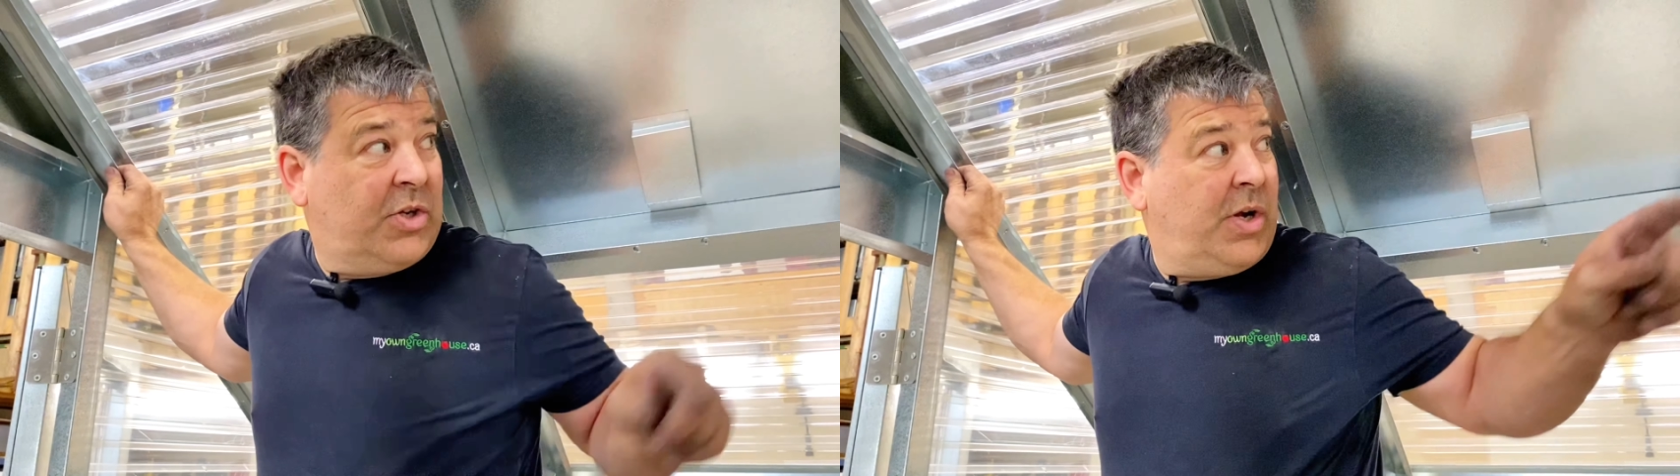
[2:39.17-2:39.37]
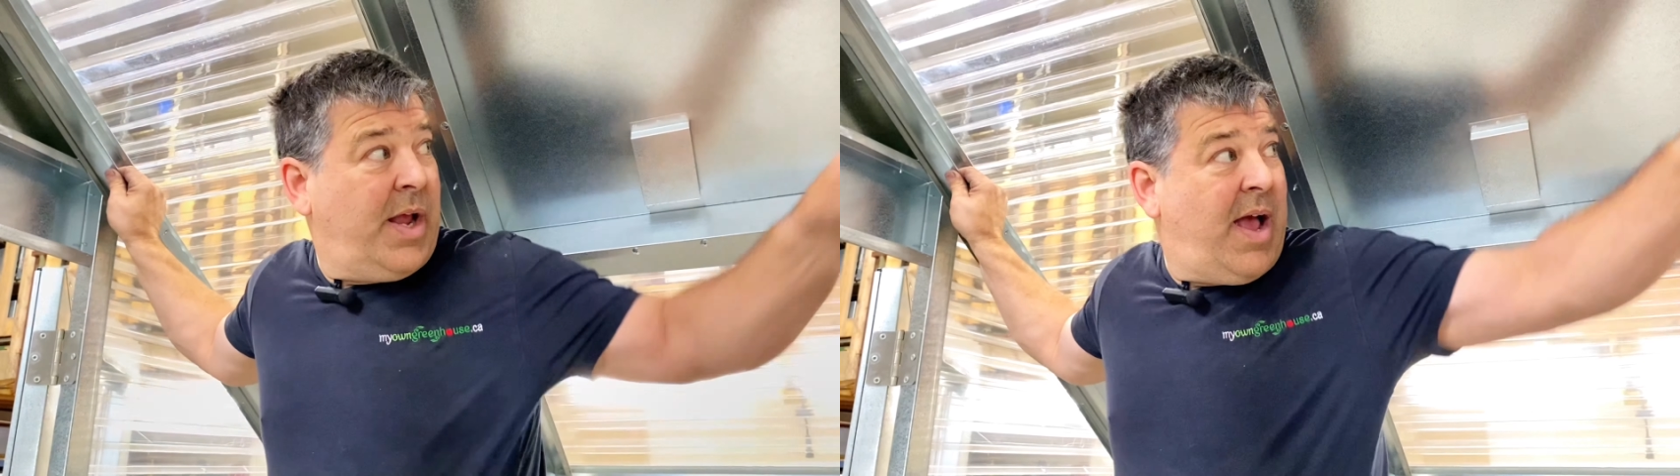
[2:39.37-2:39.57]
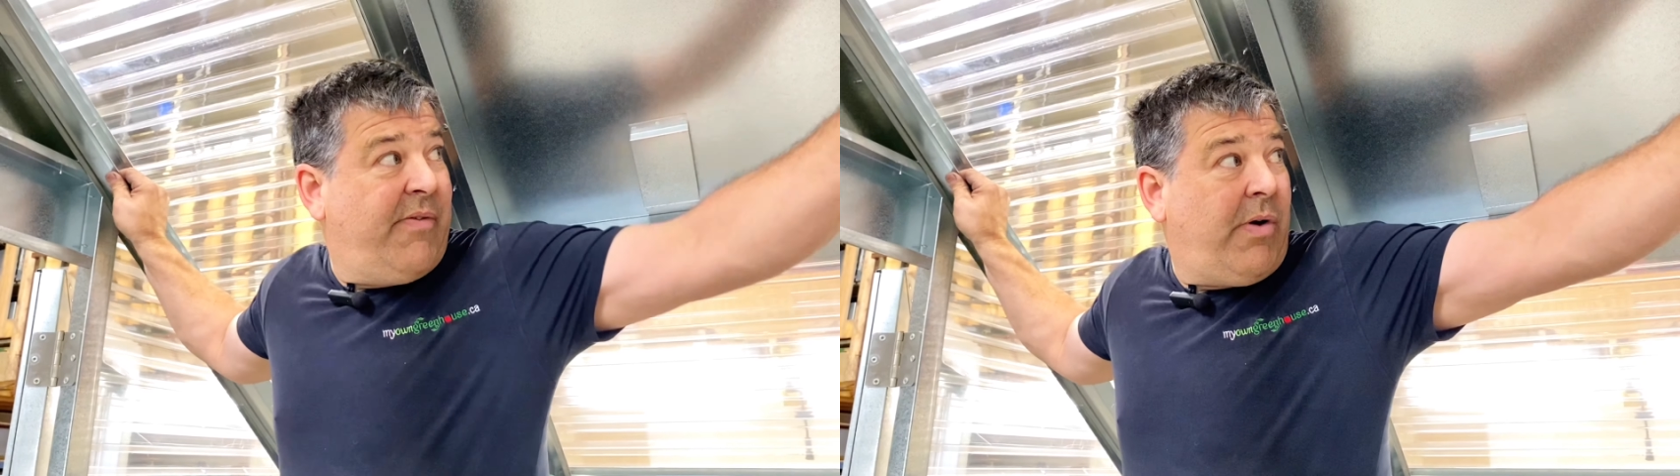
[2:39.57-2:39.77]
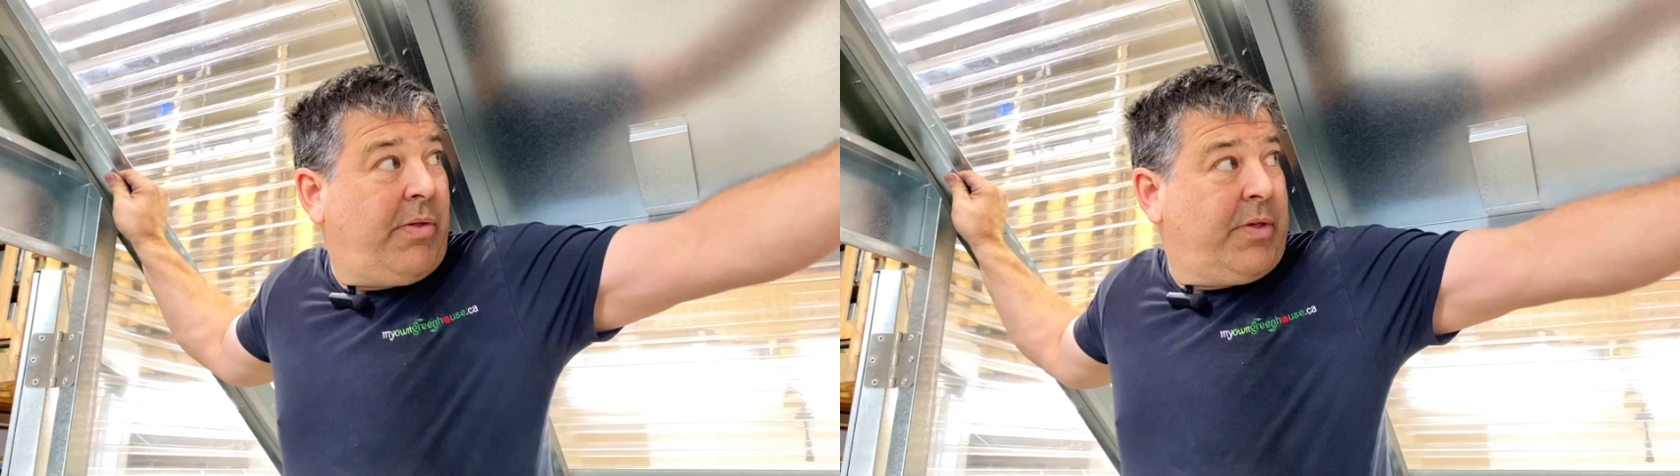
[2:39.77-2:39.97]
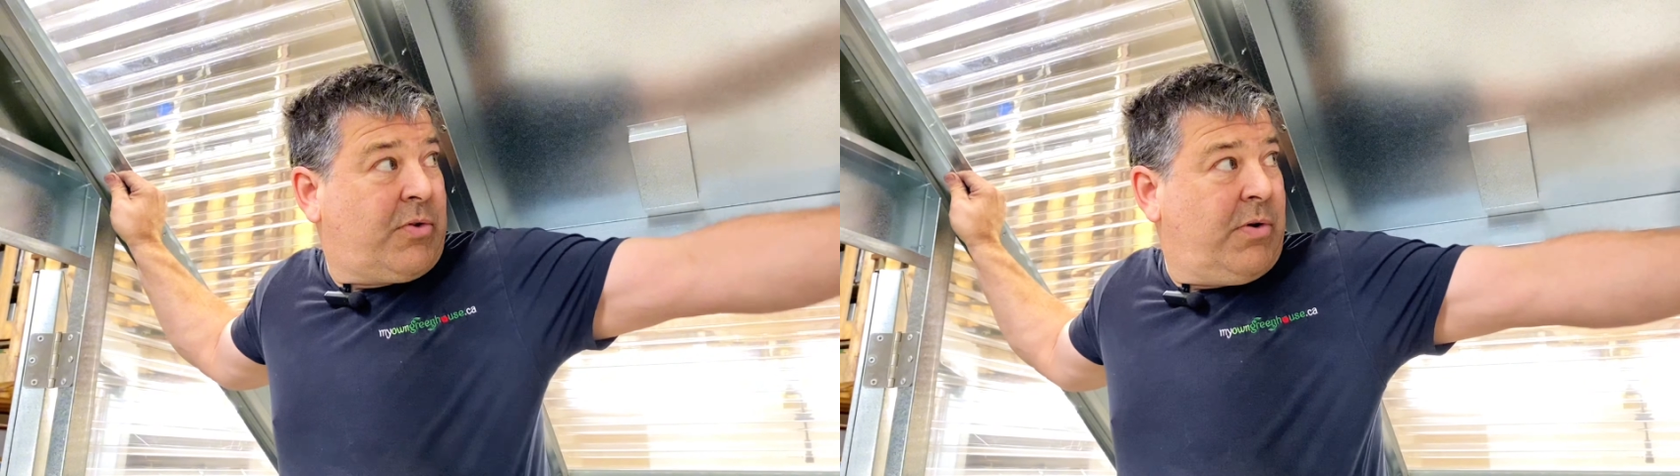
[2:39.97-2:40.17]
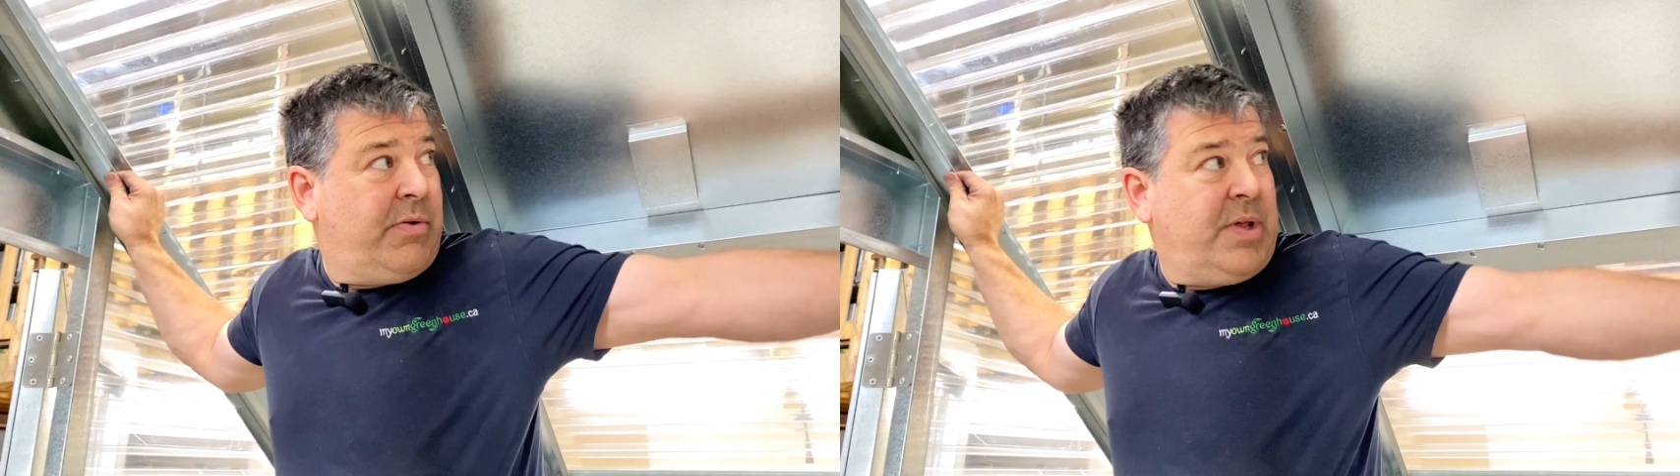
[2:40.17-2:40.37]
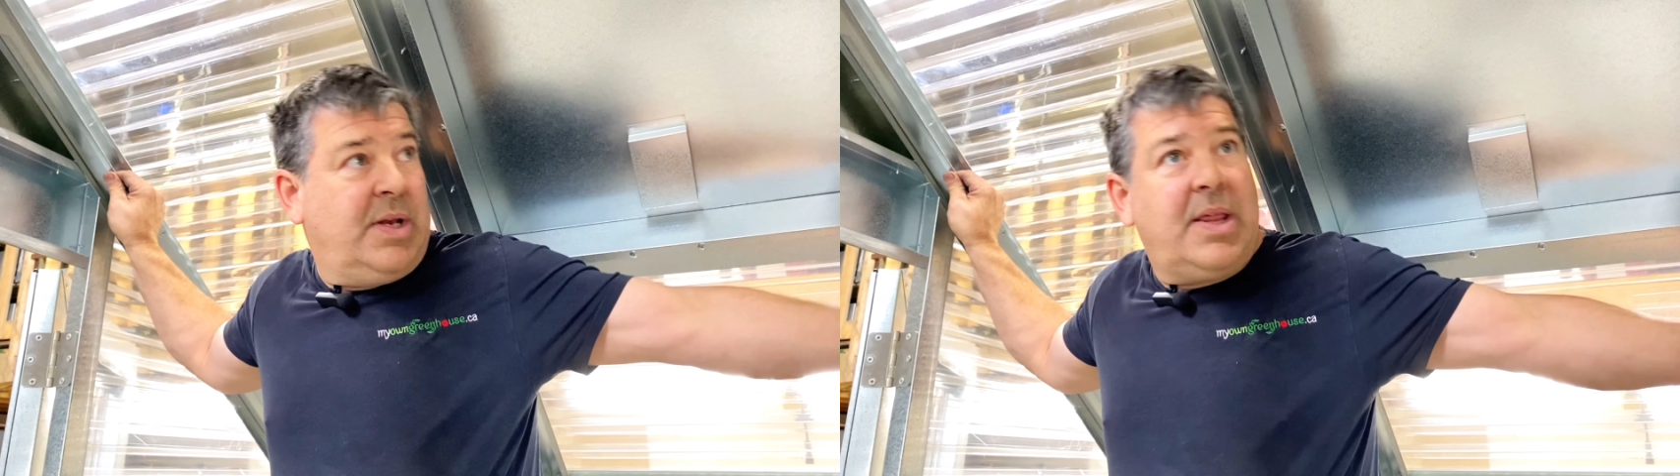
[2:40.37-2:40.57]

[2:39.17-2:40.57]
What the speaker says: sure you have all the screws into